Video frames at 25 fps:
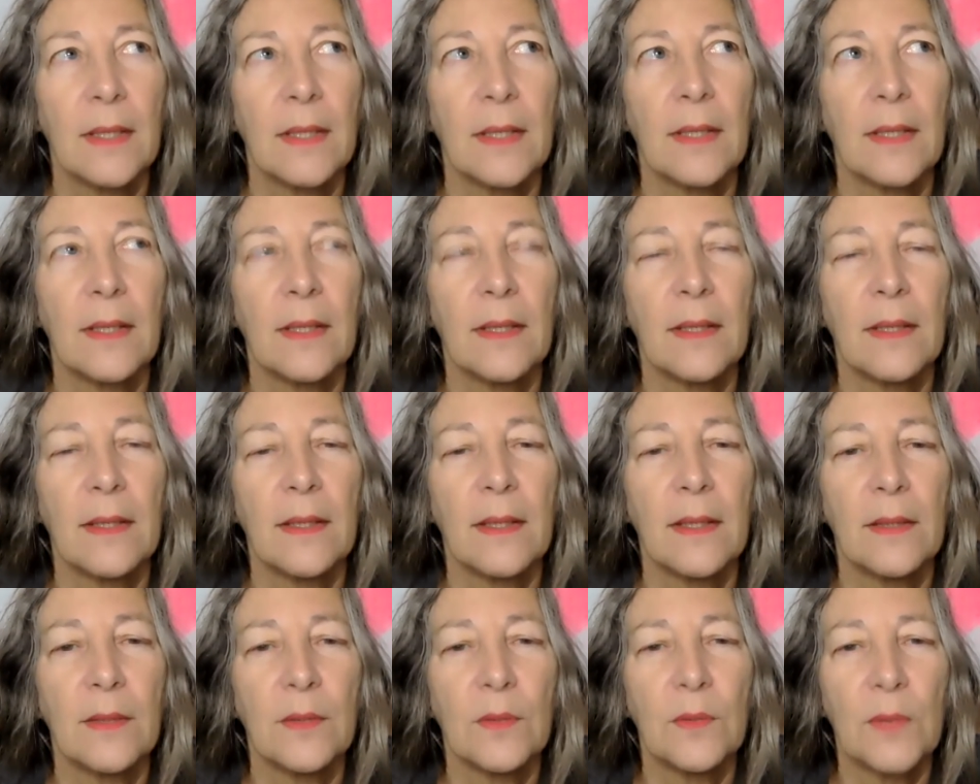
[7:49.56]

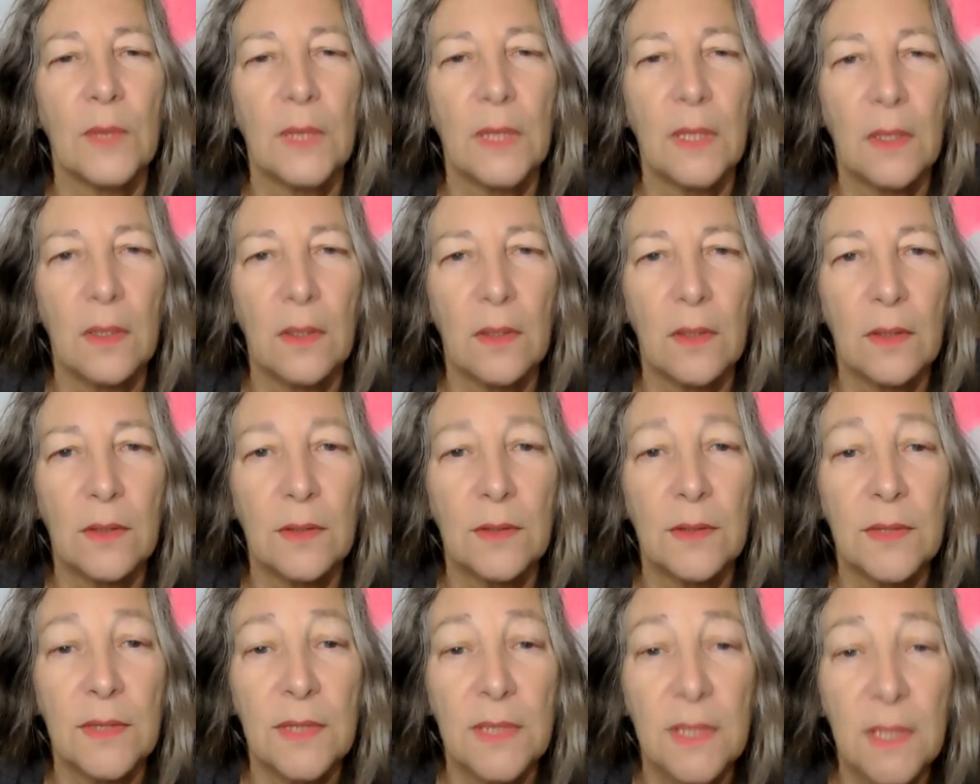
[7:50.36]
And we are
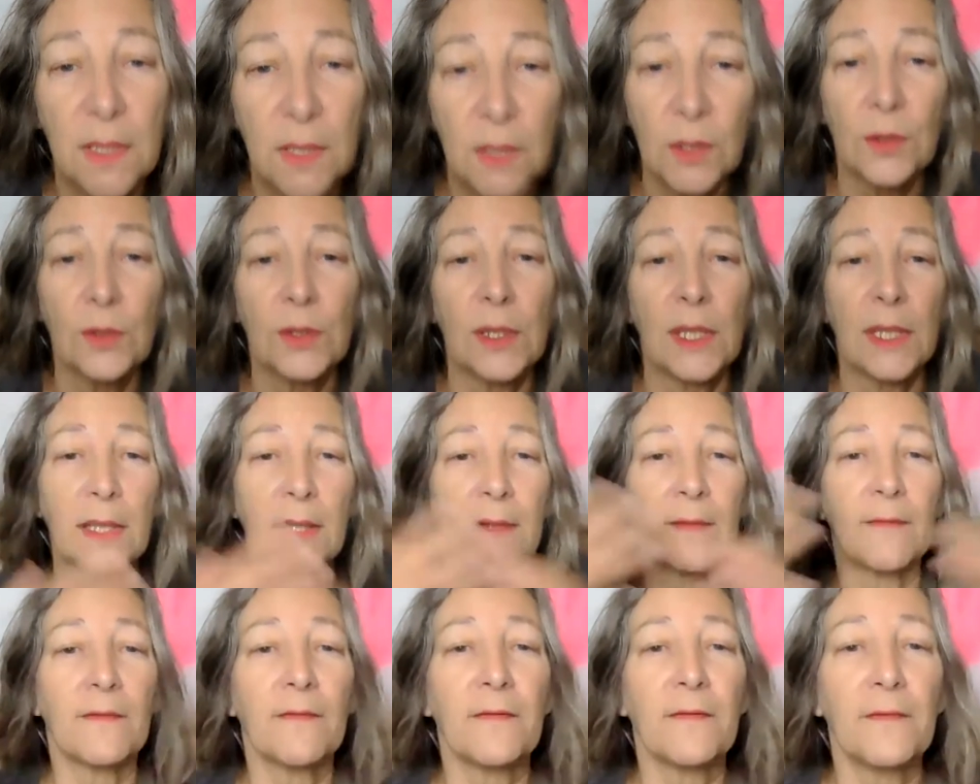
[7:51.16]

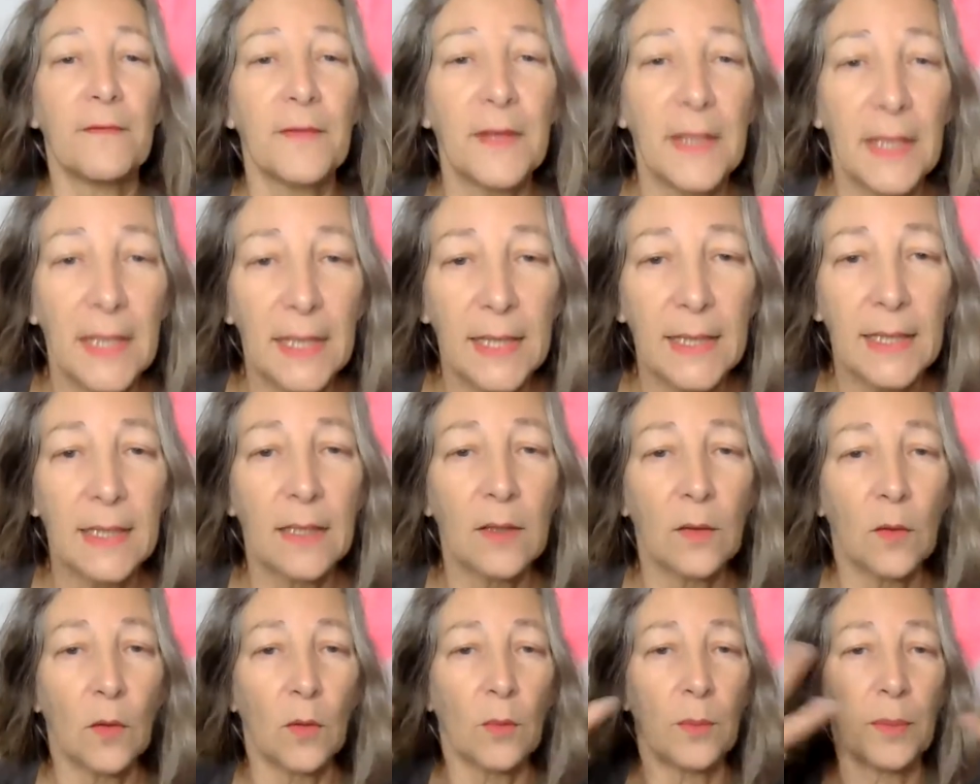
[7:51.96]
continually
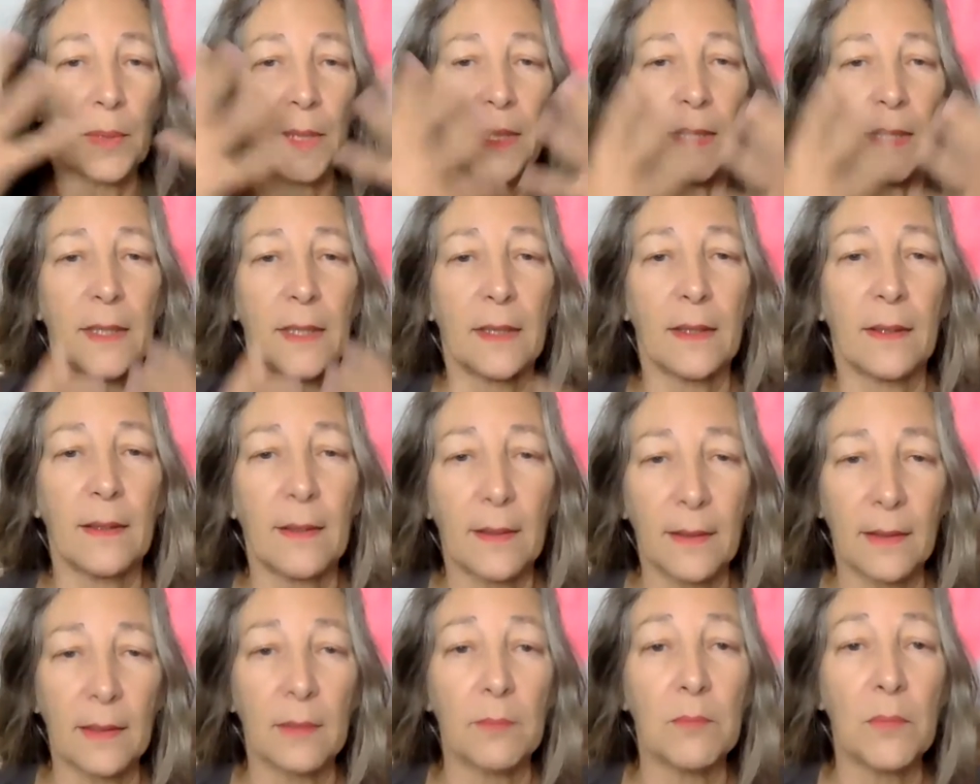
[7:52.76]
feeling or being
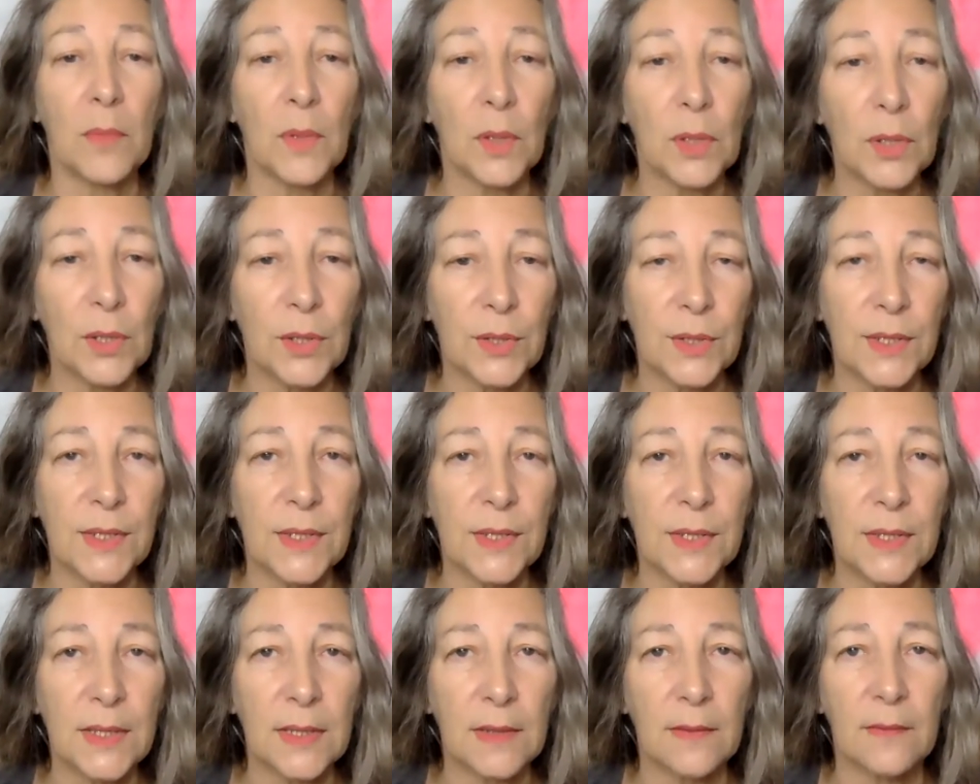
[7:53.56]

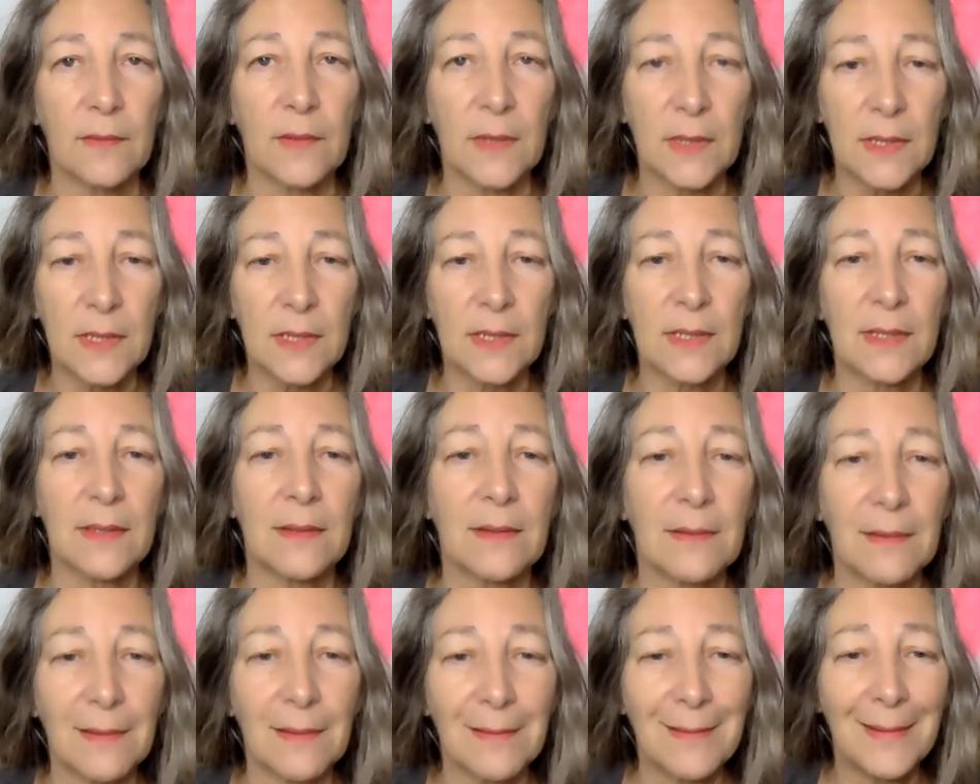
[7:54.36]
immersed in this
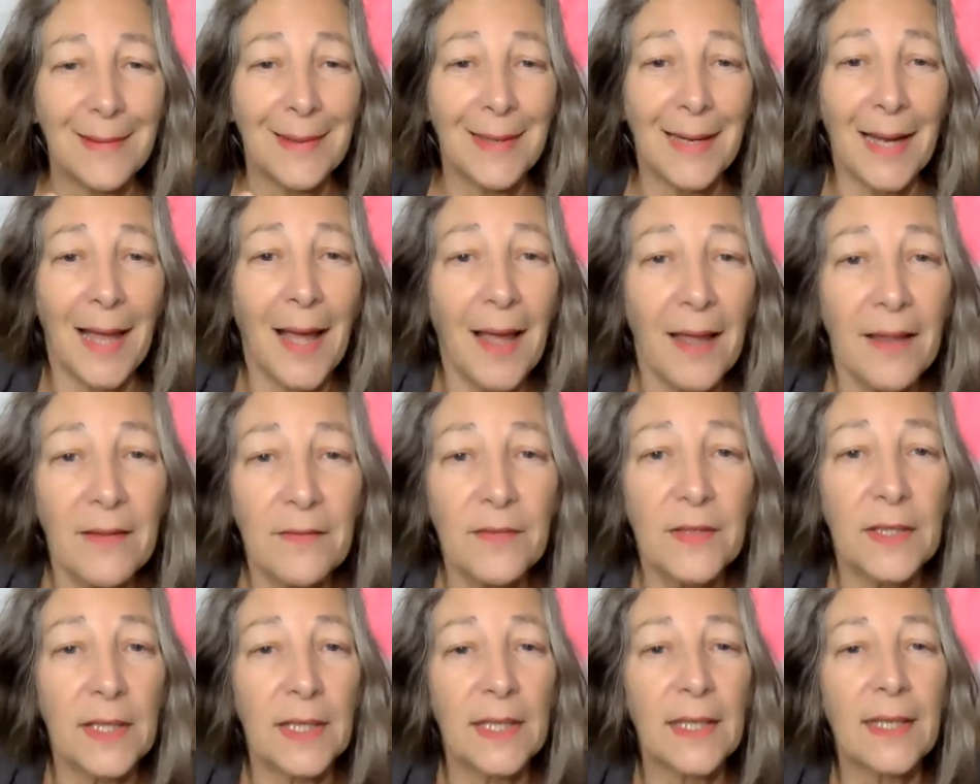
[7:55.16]

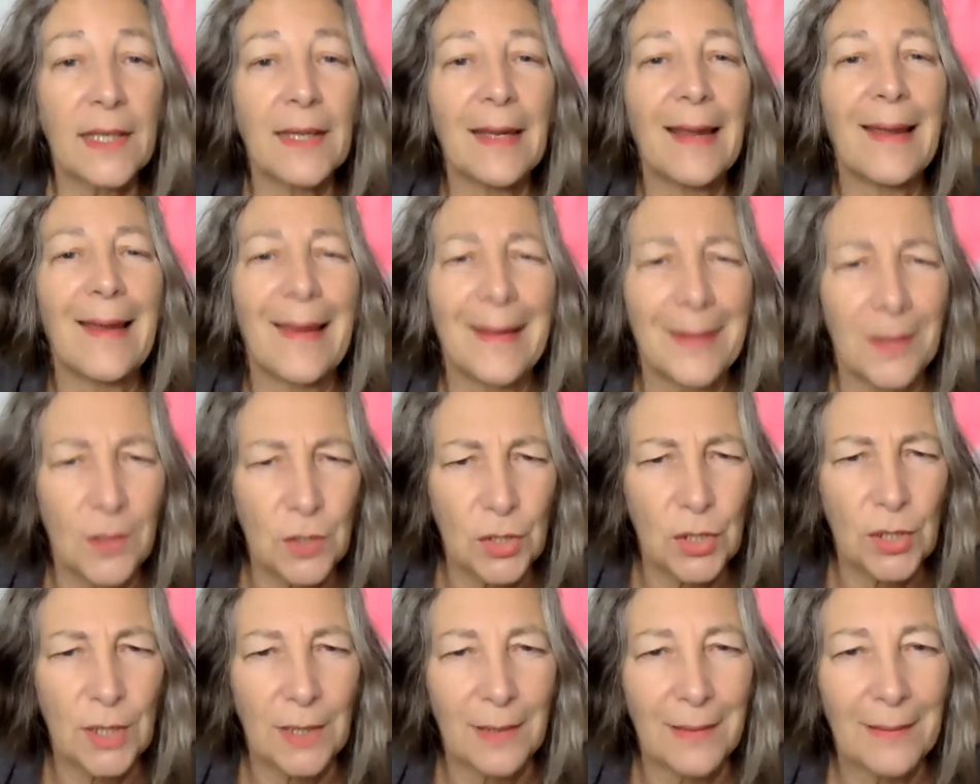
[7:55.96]
livening
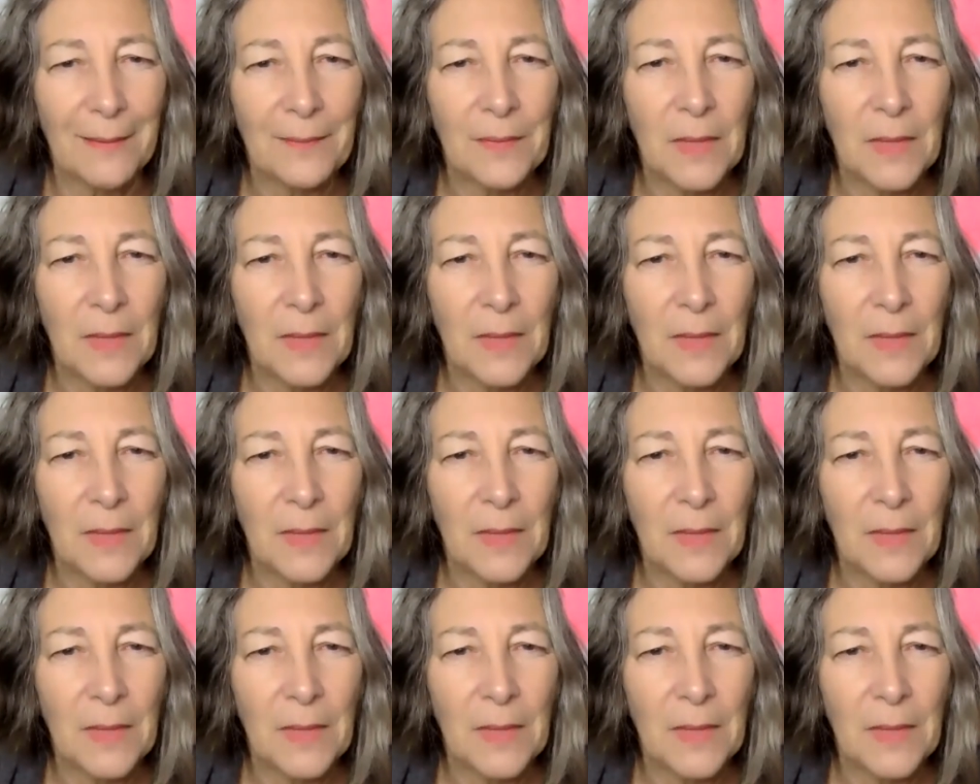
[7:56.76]
energy.